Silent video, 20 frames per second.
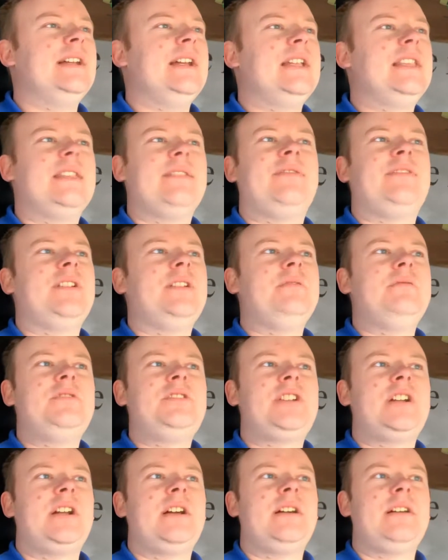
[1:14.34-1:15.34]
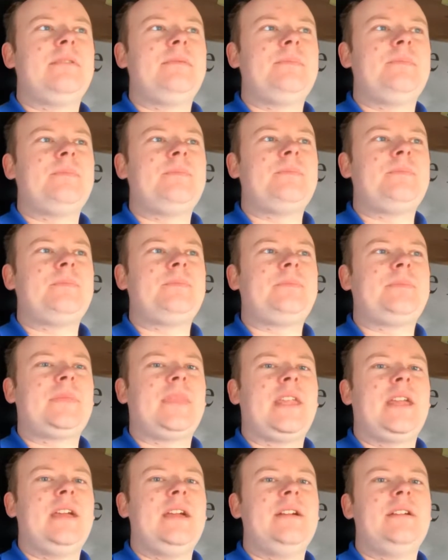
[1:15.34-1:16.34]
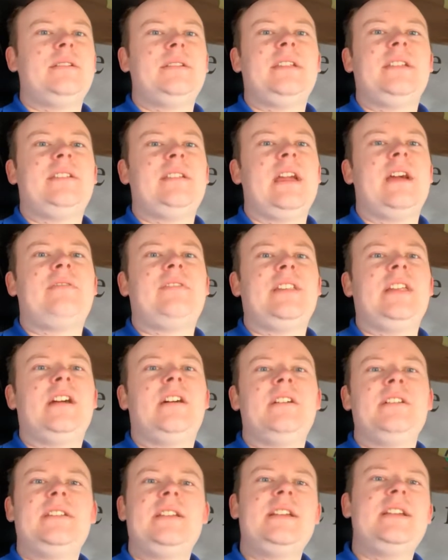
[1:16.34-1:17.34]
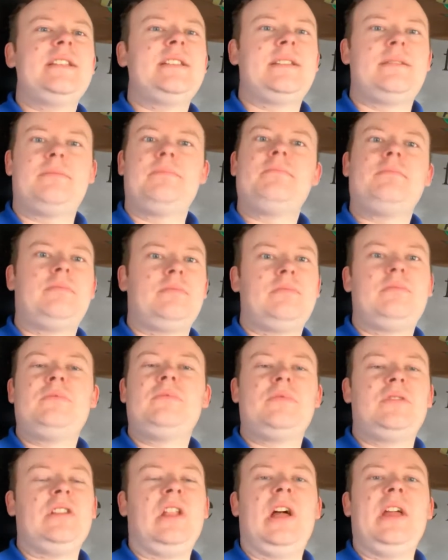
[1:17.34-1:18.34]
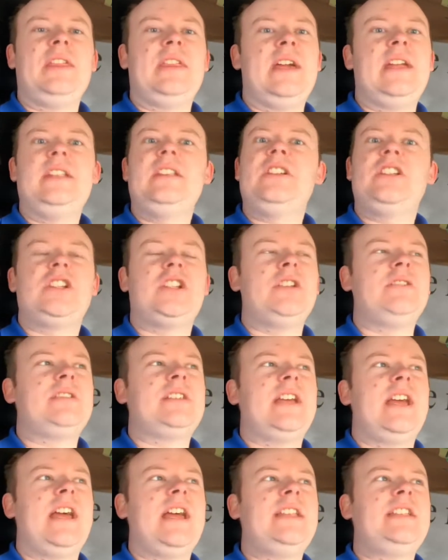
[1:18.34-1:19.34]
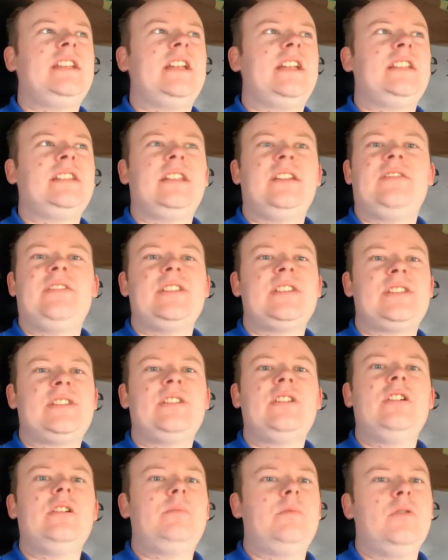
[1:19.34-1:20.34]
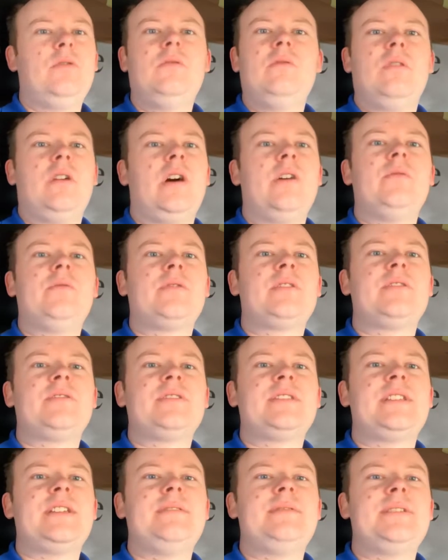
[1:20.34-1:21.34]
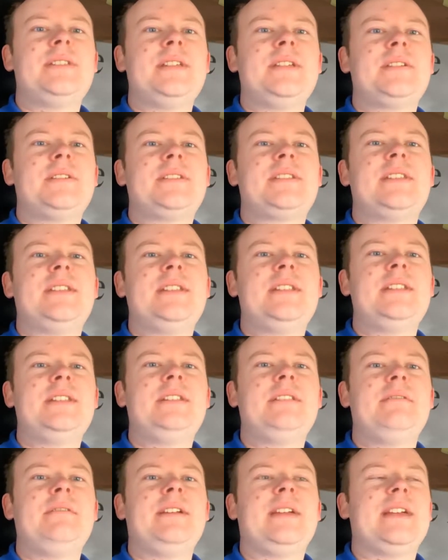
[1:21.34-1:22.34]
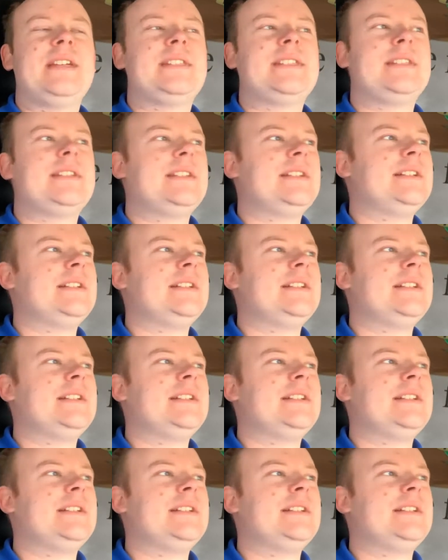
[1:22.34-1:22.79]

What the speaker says: in the future. If you have any ideas, like then, shoot ahead, and if it's doable, I will seriously consider doing it.